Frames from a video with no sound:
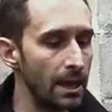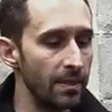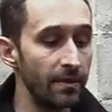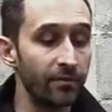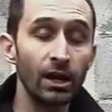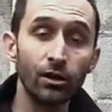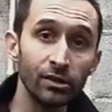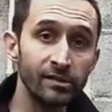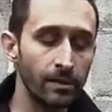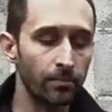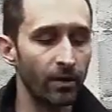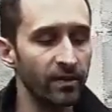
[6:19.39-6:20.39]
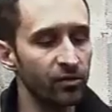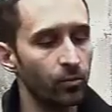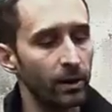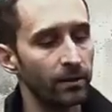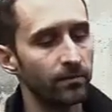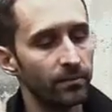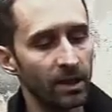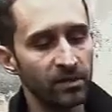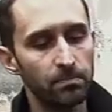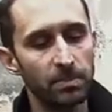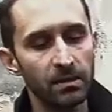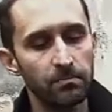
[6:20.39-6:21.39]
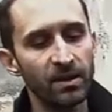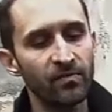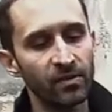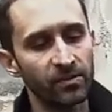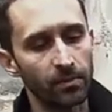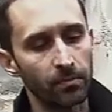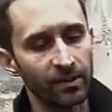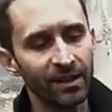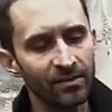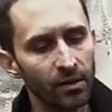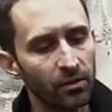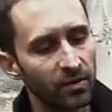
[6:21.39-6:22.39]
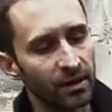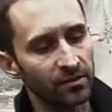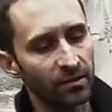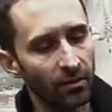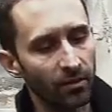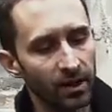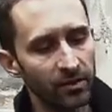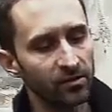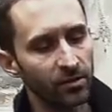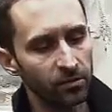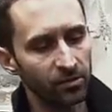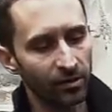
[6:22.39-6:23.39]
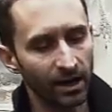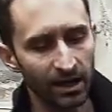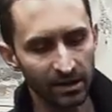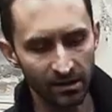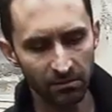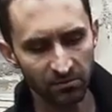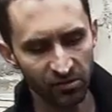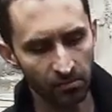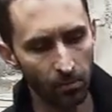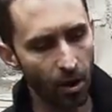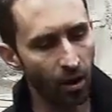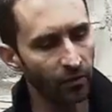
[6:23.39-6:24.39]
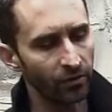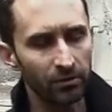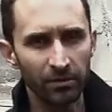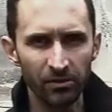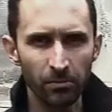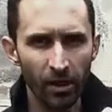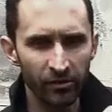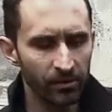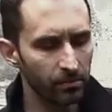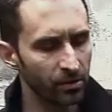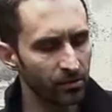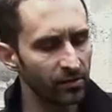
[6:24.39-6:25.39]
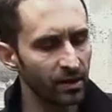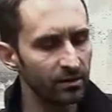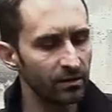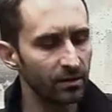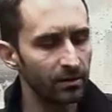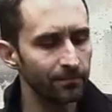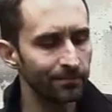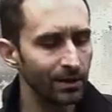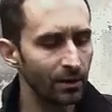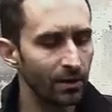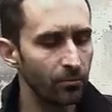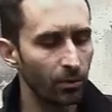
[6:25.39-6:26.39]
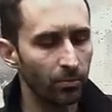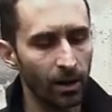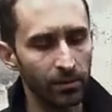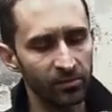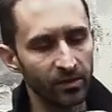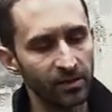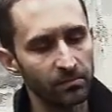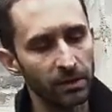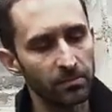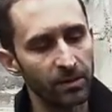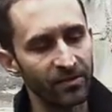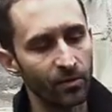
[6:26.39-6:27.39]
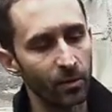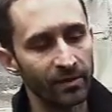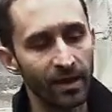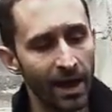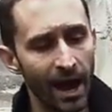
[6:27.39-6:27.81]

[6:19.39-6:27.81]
They've got a good zipper on this one. Nice big beefy zipper. That's the other thing, is that a lot of these zippers are kind of small. The small zippers tend to, you know, have more problems than these big beefy ones.